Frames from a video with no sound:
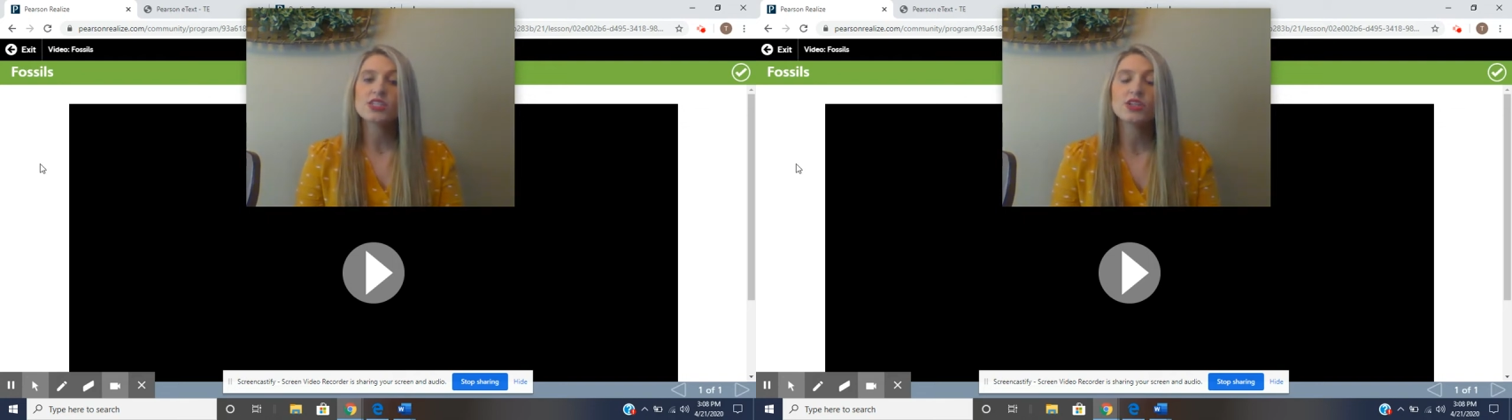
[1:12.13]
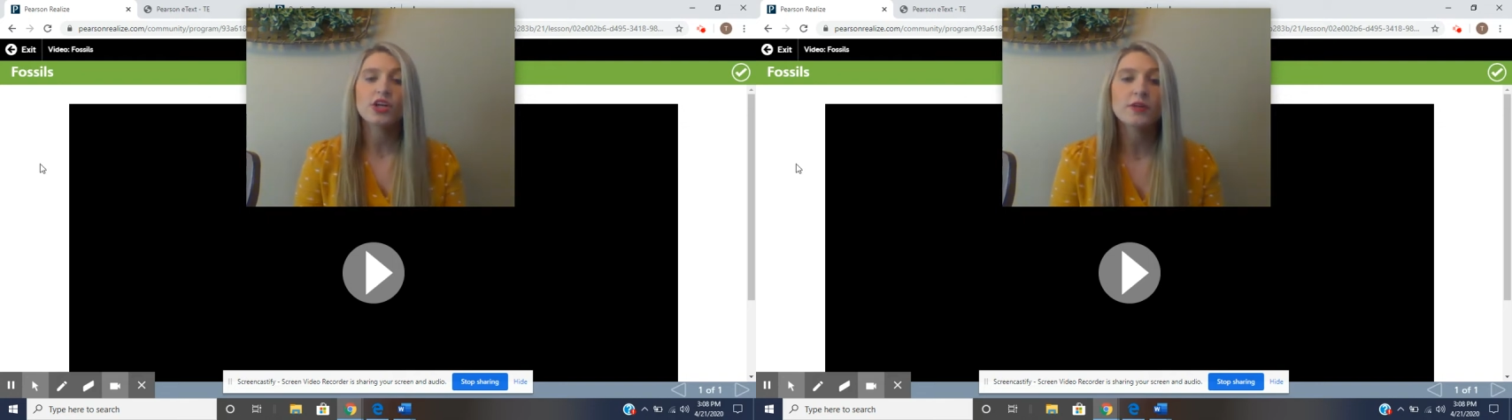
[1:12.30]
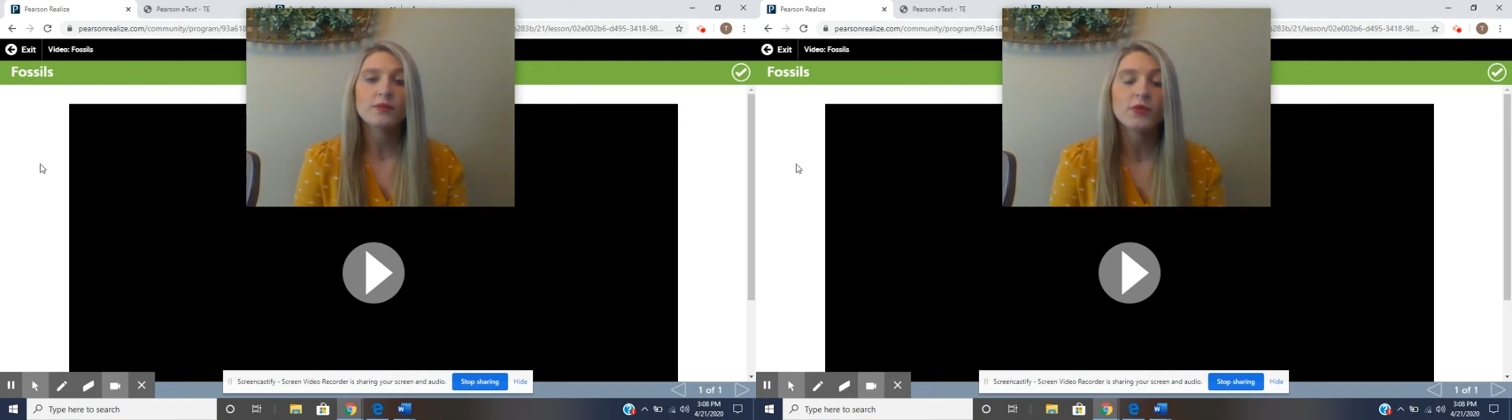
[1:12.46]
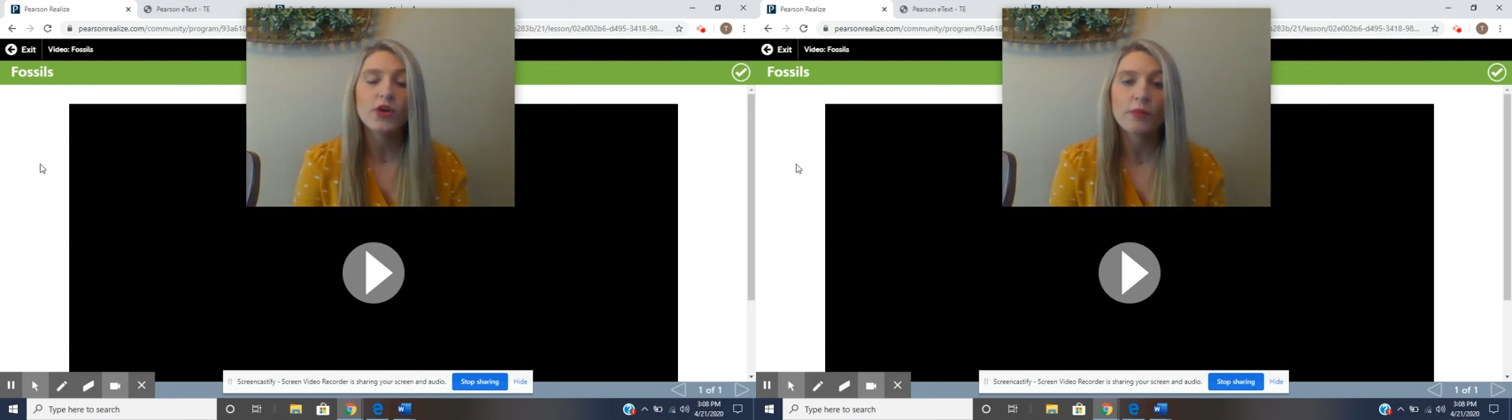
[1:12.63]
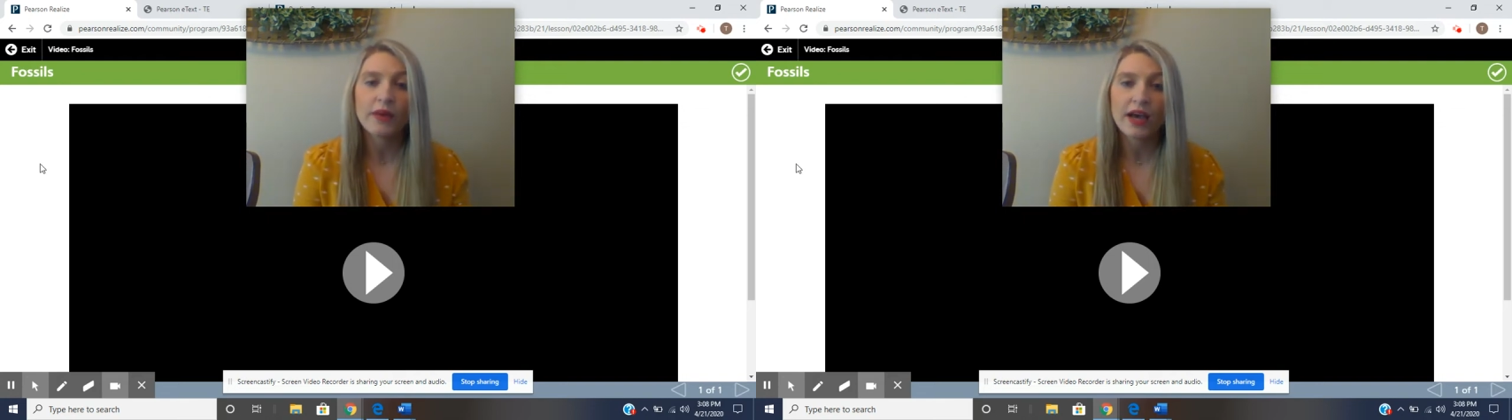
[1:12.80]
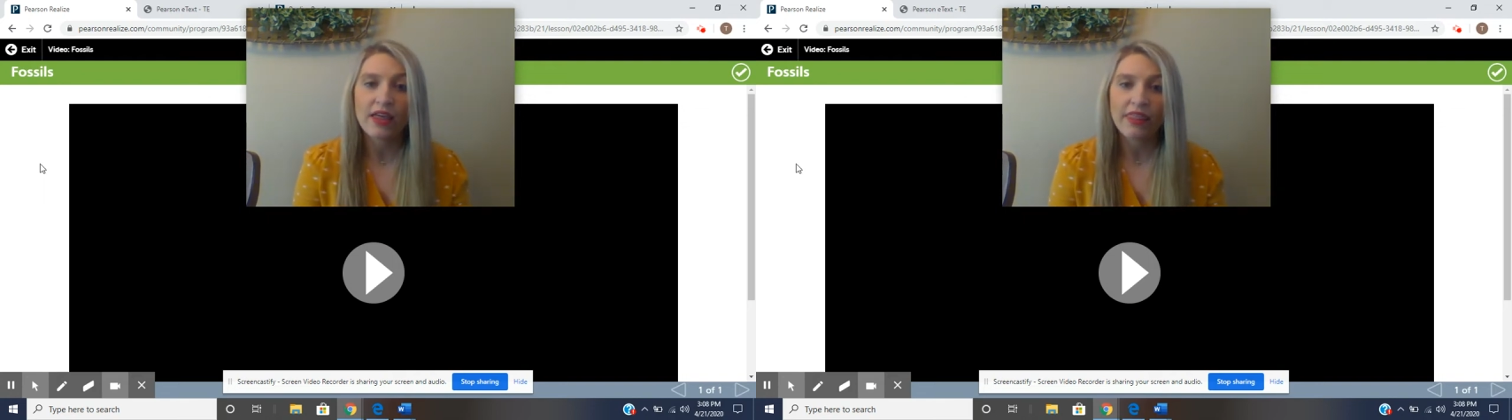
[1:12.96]
to learn more
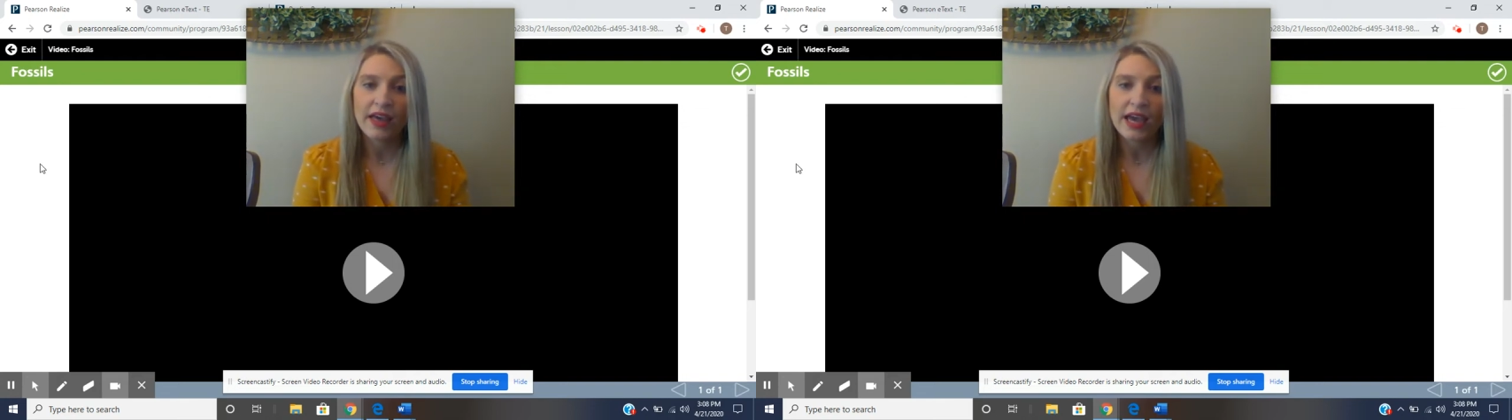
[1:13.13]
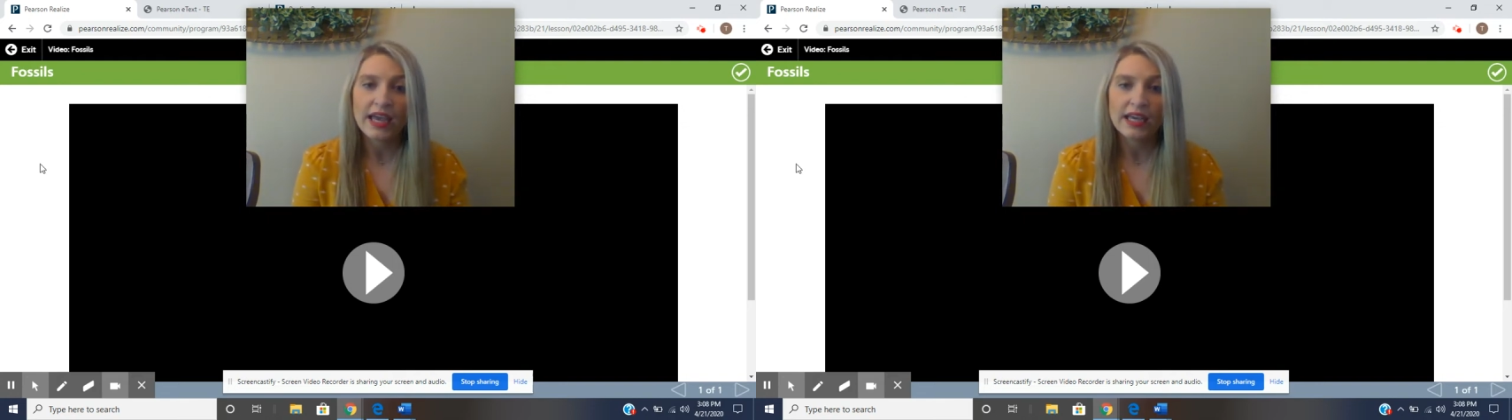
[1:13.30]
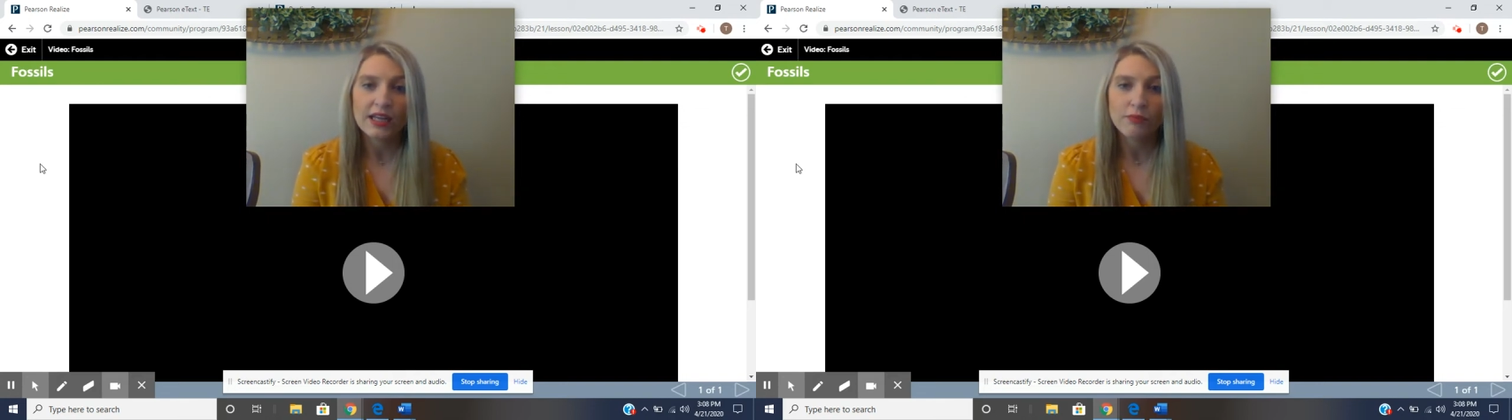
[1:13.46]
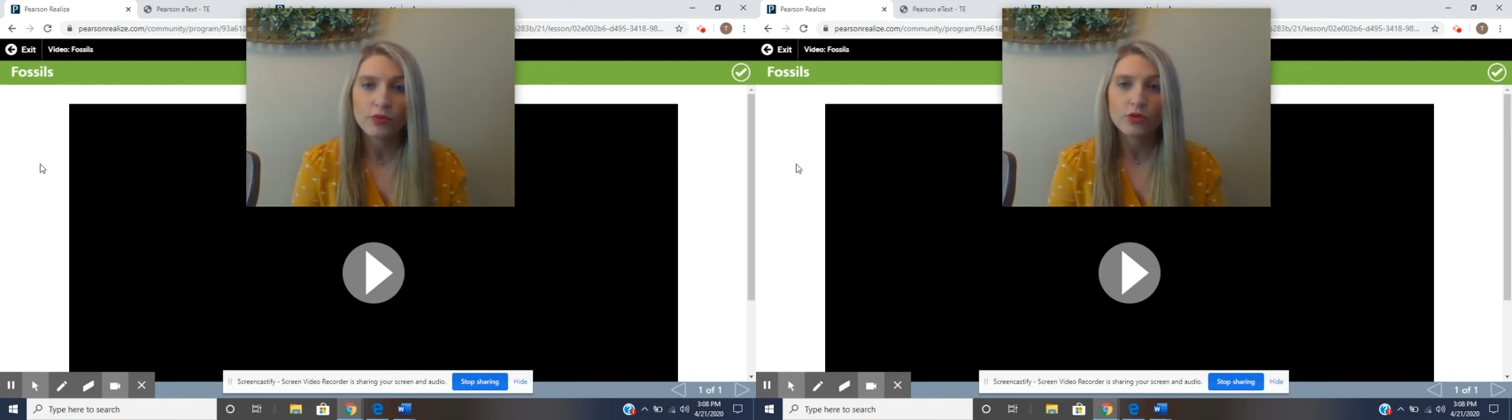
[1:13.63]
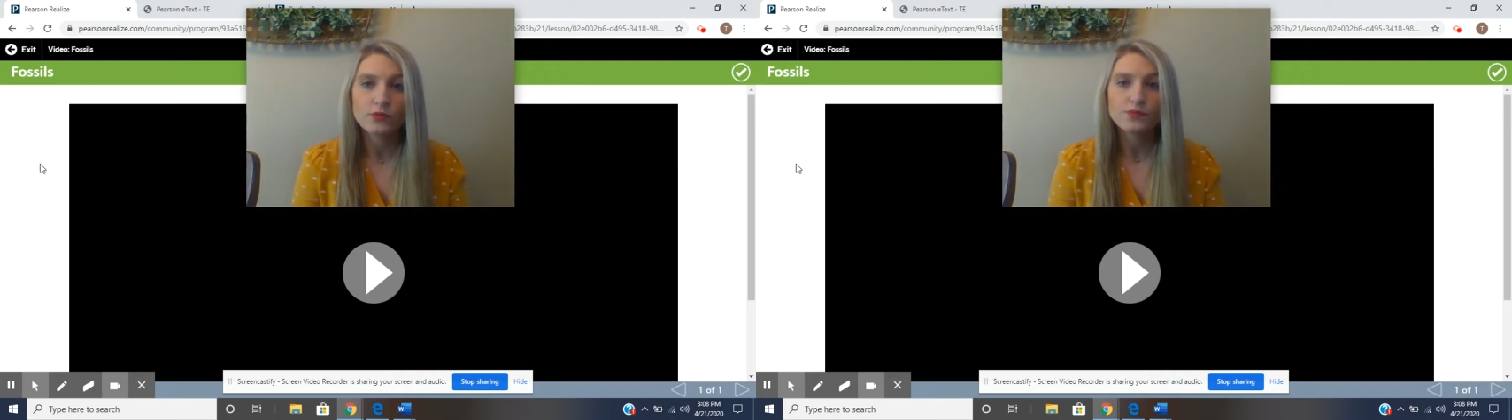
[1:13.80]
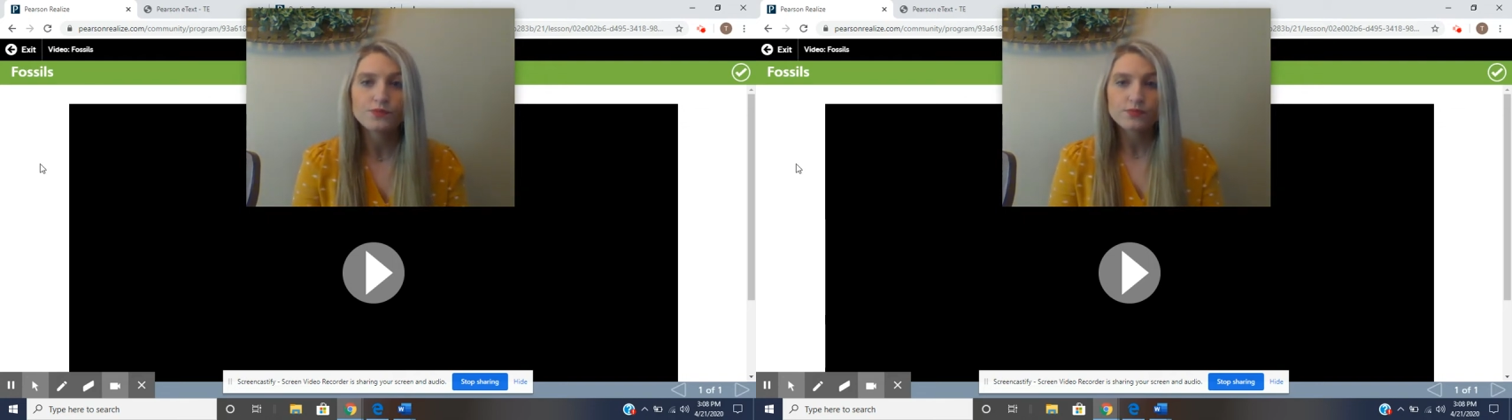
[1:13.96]
about that animal.